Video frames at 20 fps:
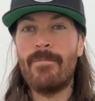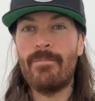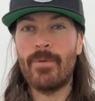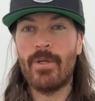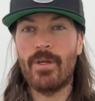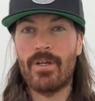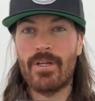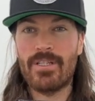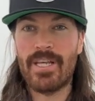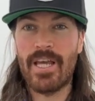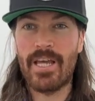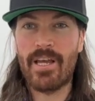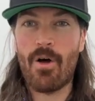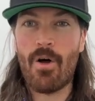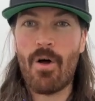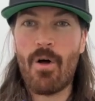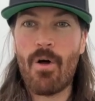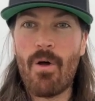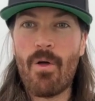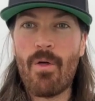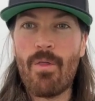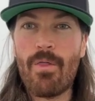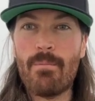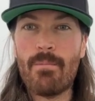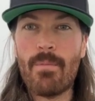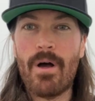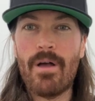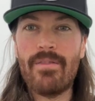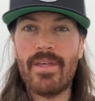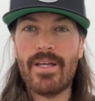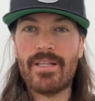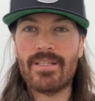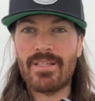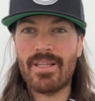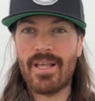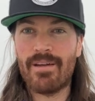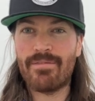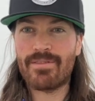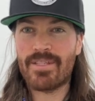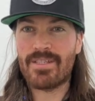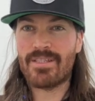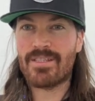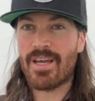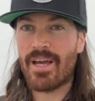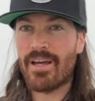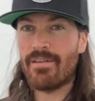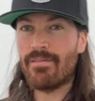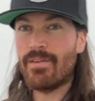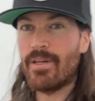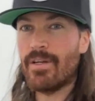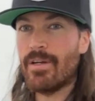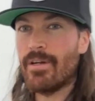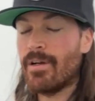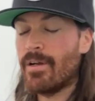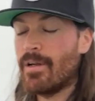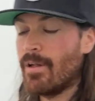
You're going to take all the mud that's left inside of here.